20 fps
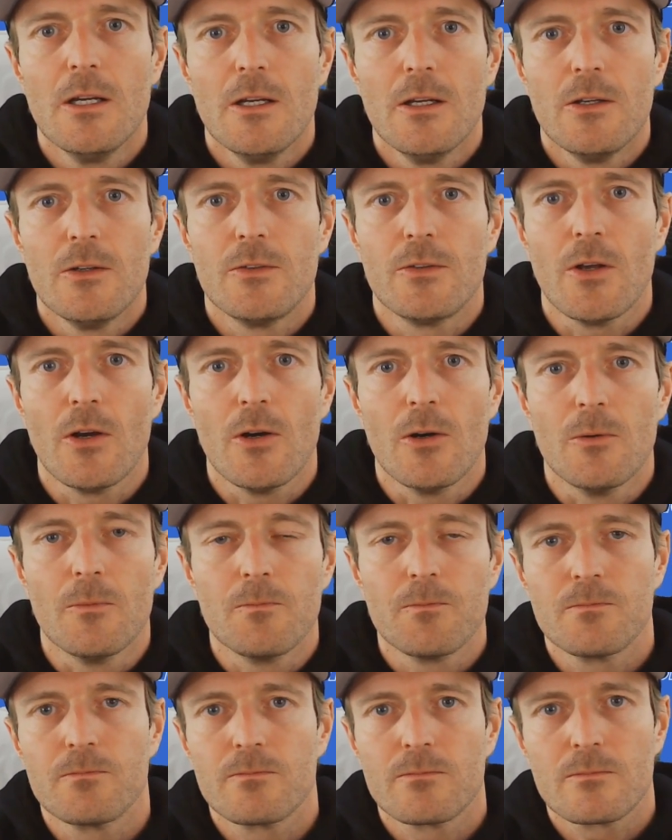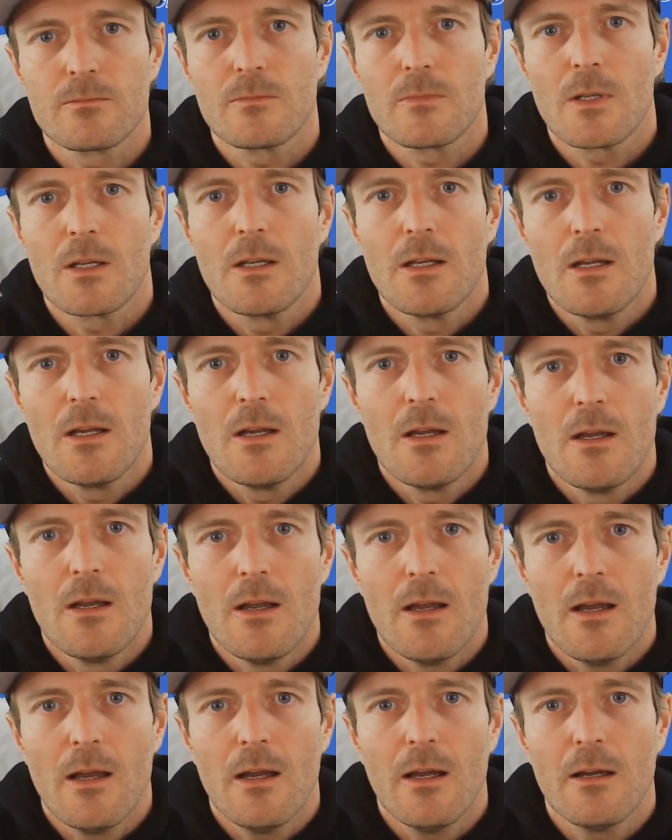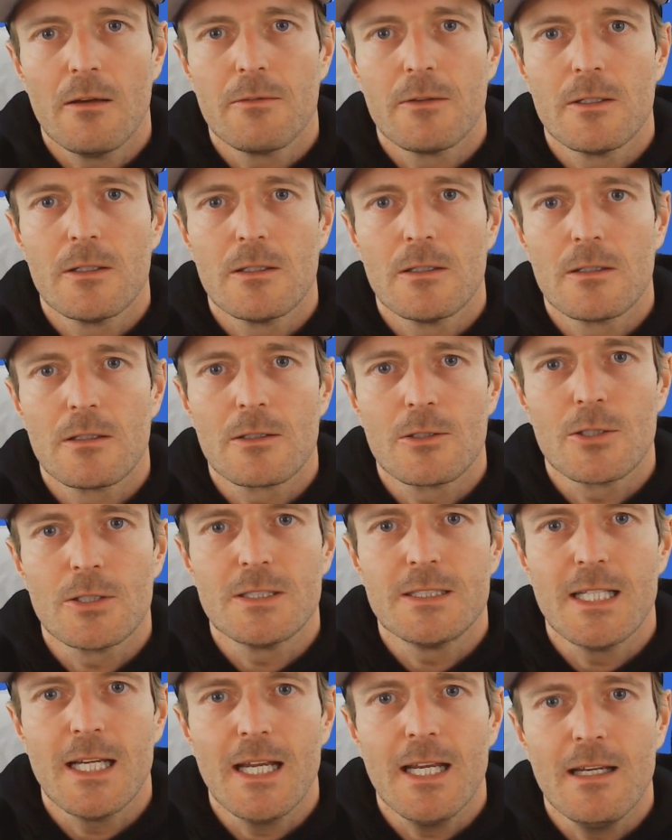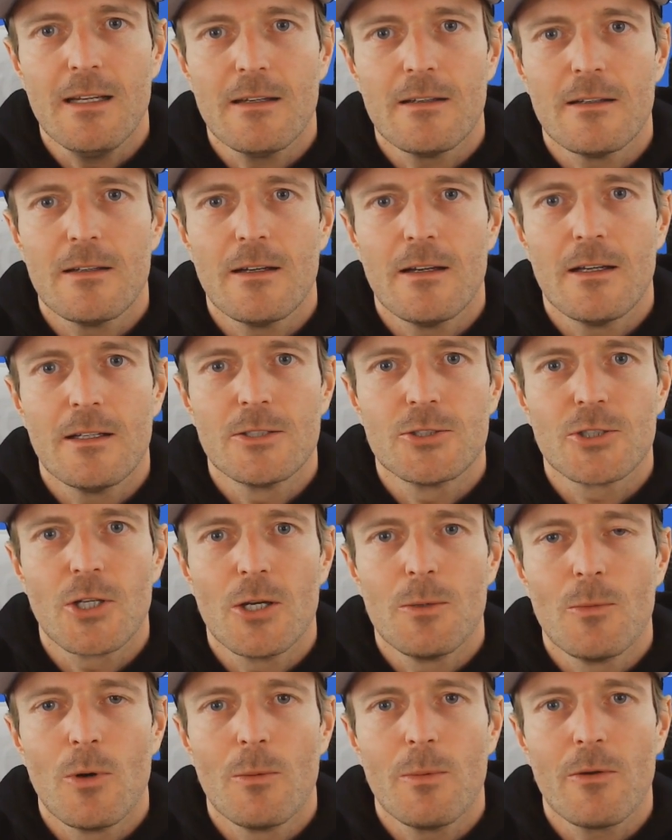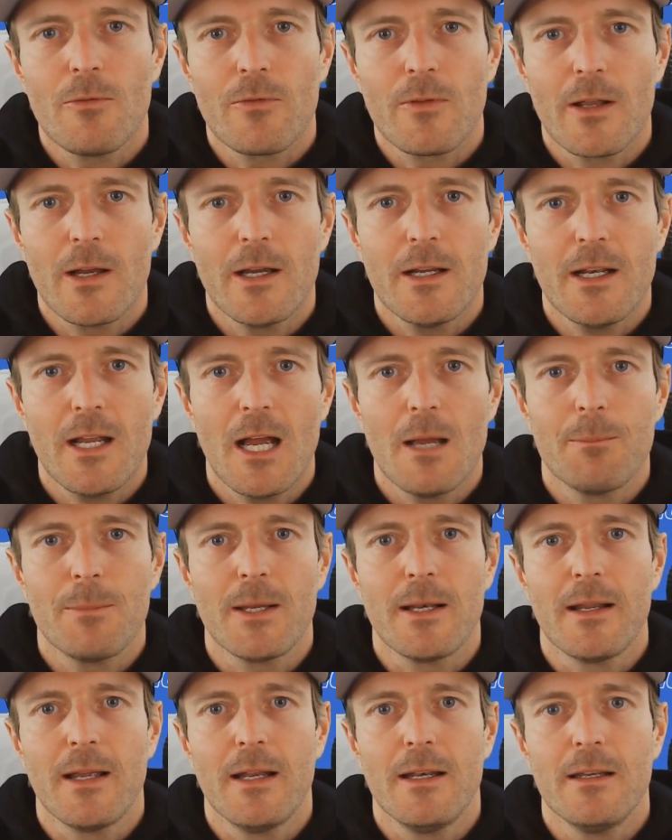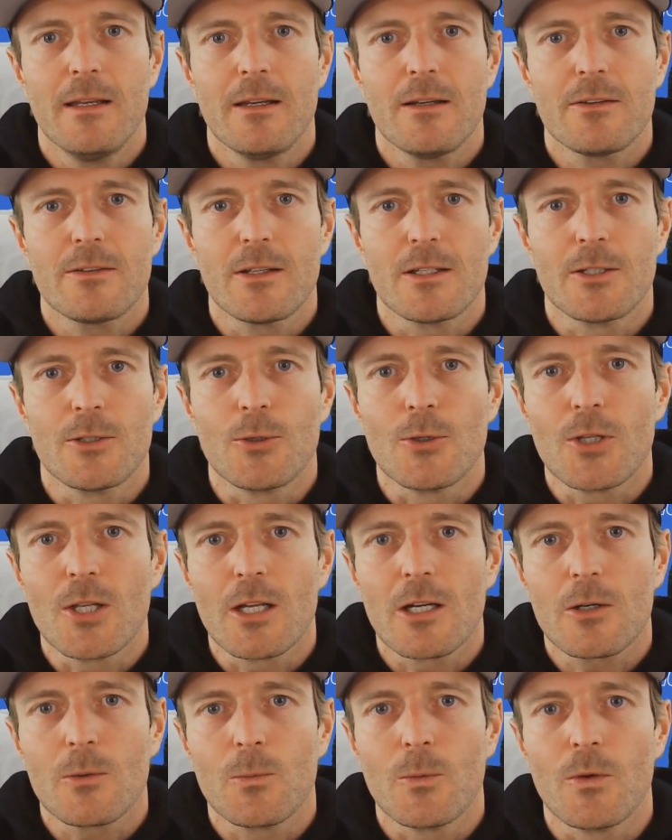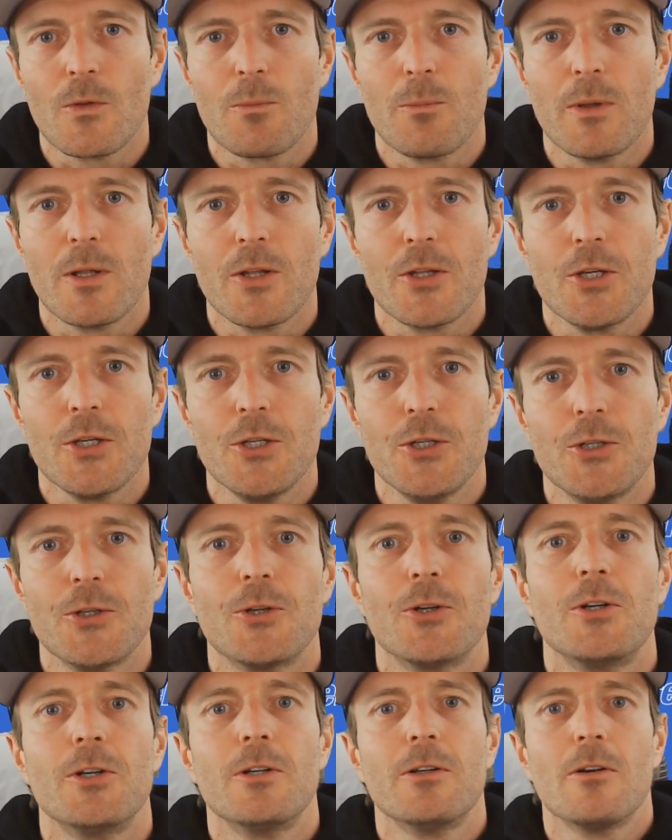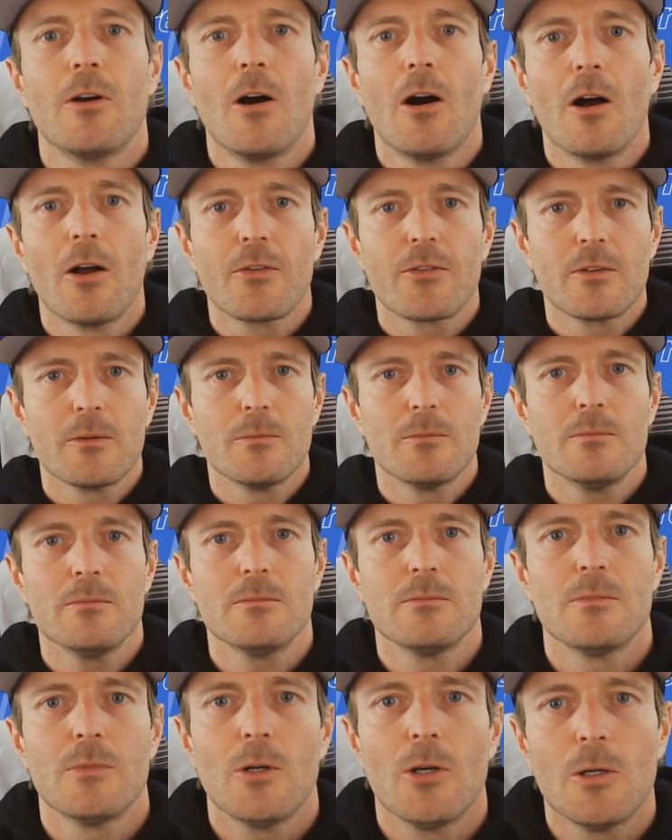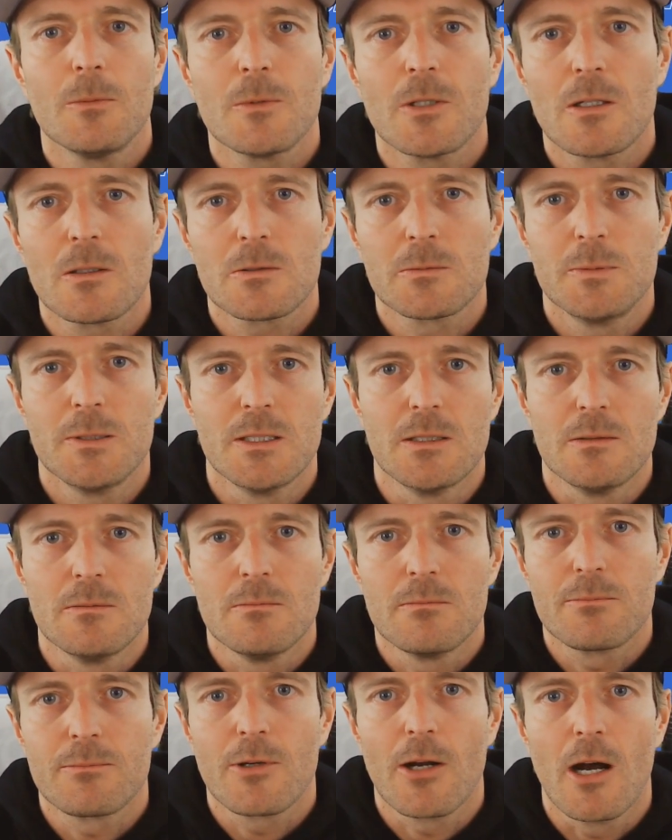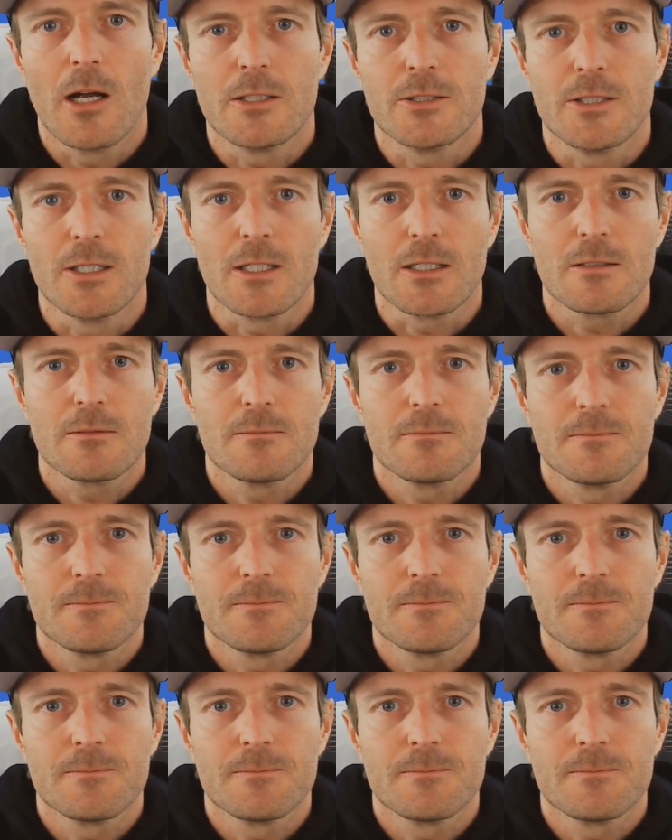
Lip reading: So have a good day, enjoy MobiFlight, happy landings, and good luck with building your awesome home cockpit project.